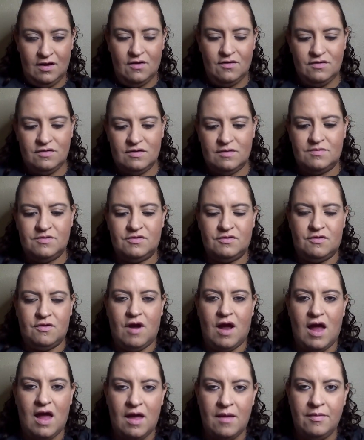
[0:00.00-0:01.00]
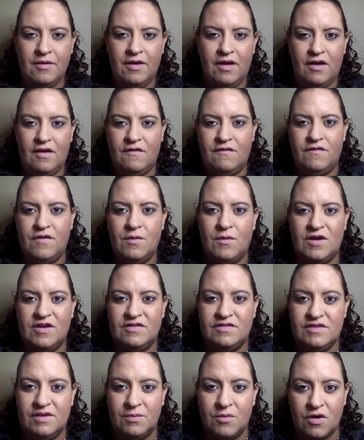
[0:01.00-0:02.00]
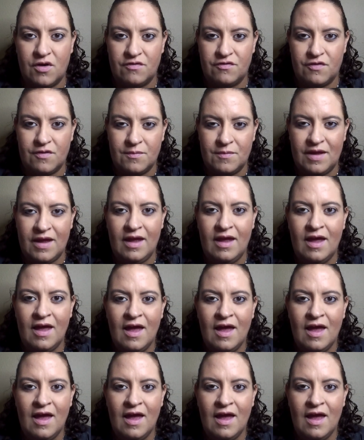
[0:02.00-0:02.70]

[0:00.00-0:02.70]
Subscribe if you want to see more from me.